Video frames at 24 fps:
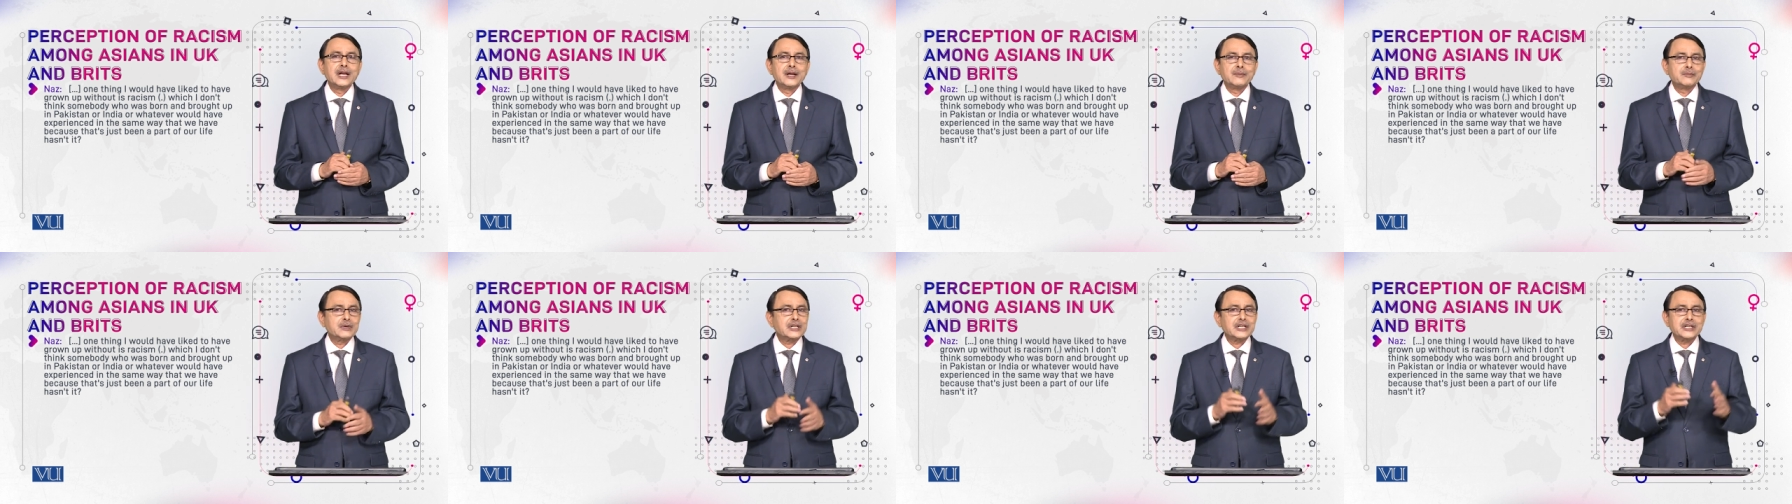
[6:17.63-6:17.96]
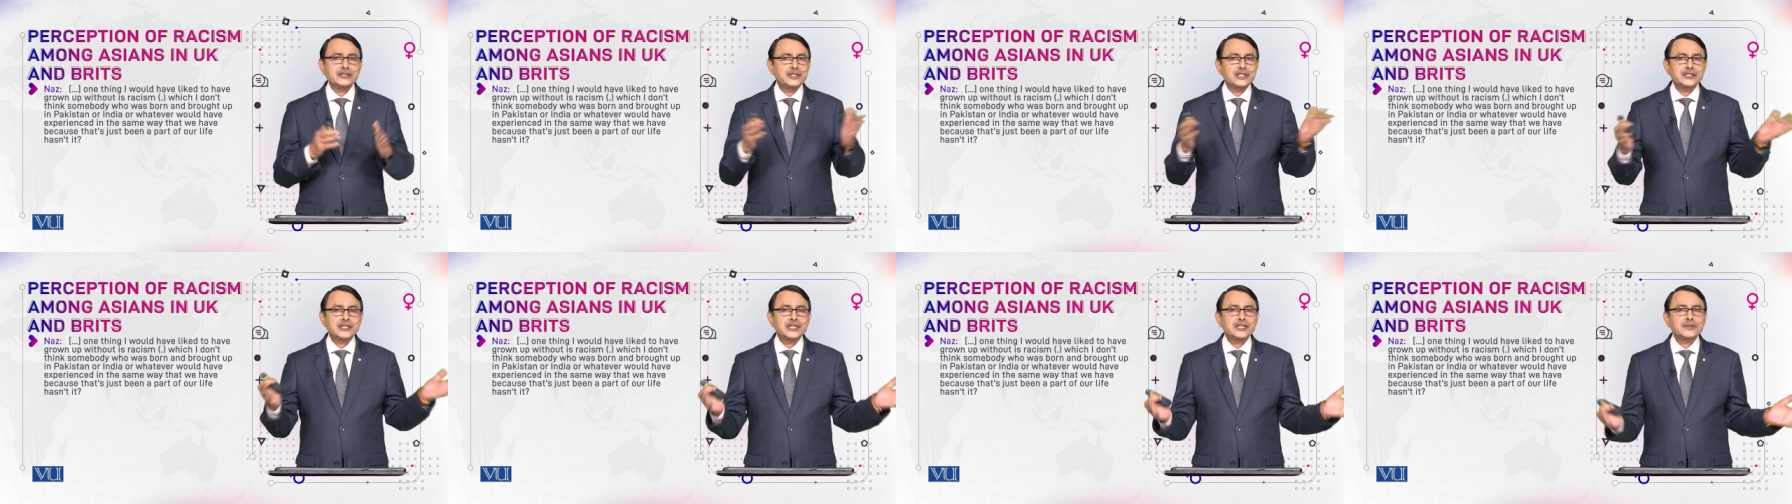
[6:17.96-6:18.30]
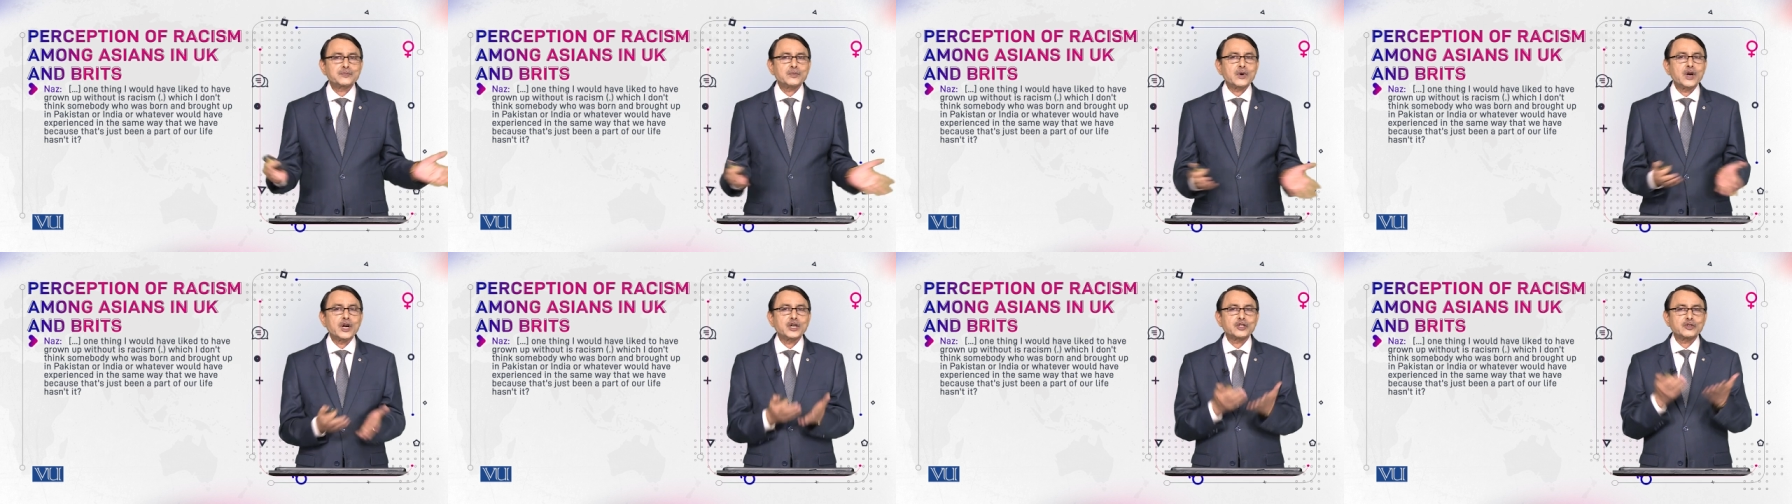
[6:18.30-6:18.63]
because this is
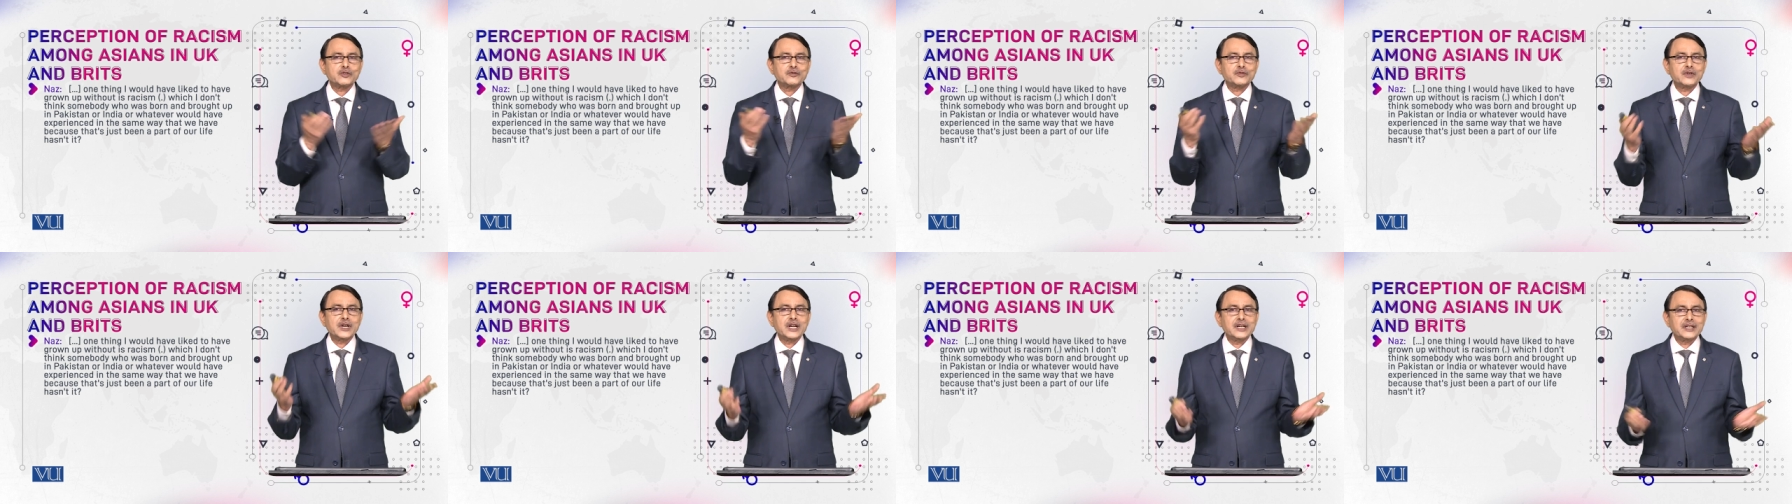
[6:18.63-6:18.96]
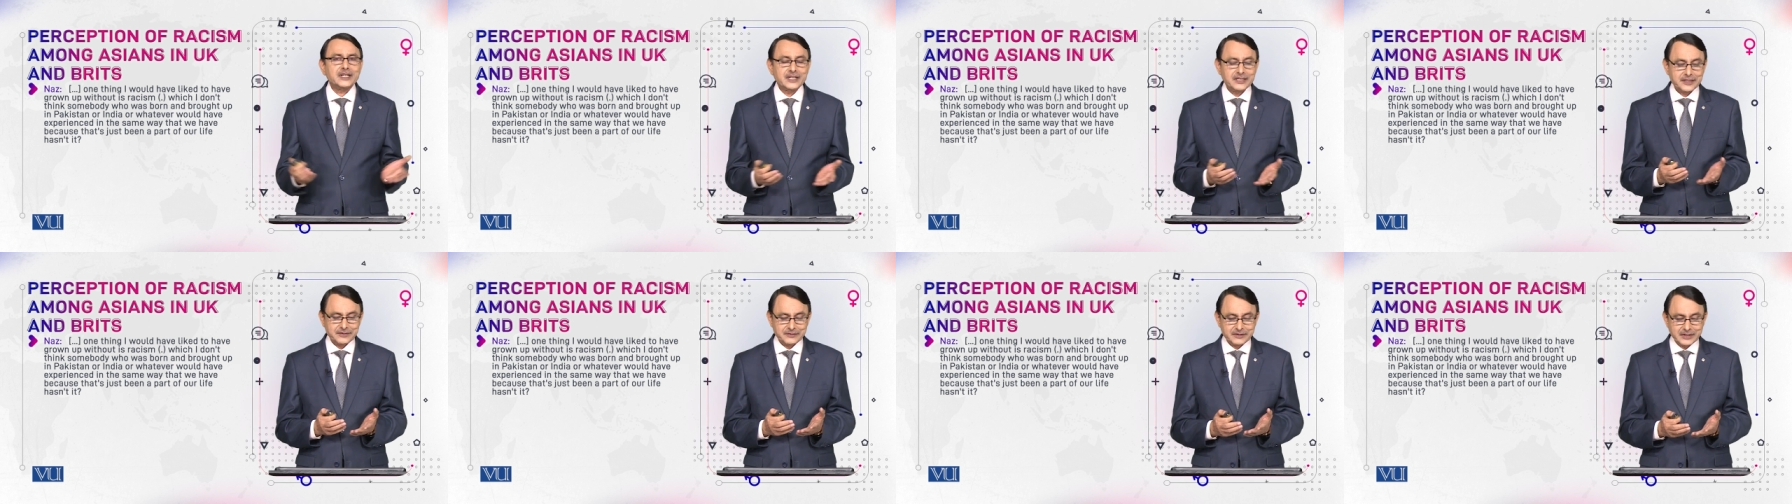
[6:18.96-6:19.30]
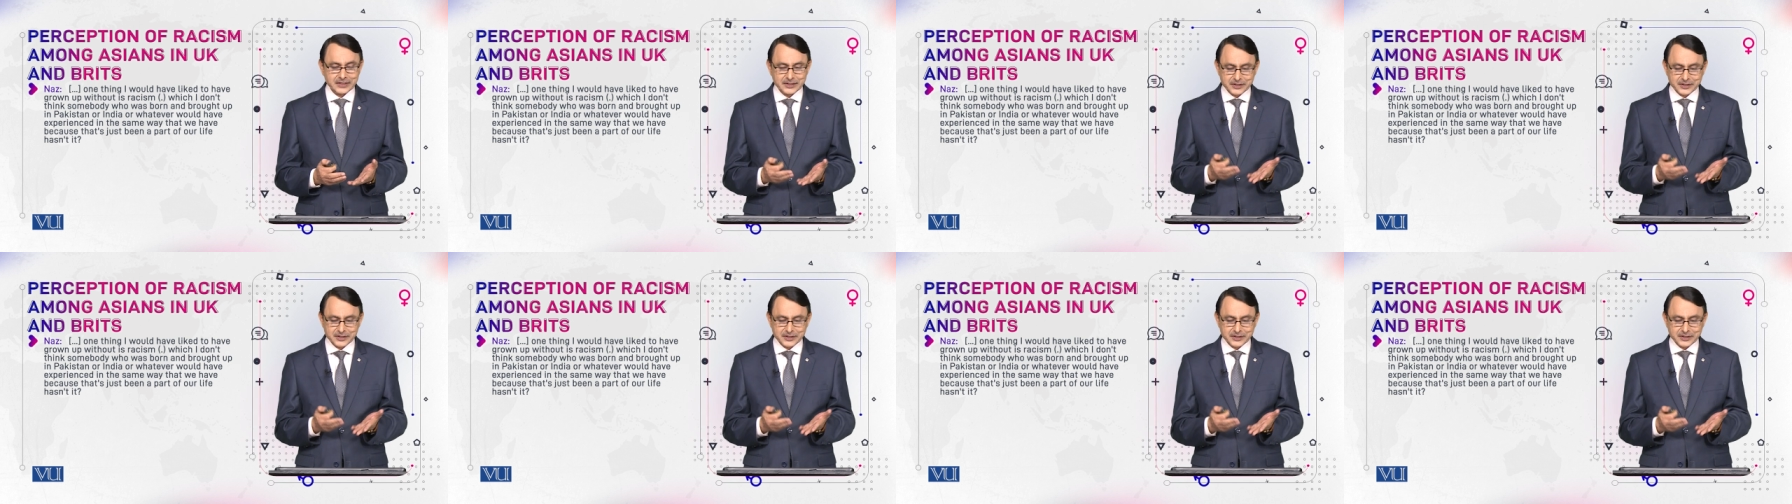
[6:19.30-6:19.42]
part of our life,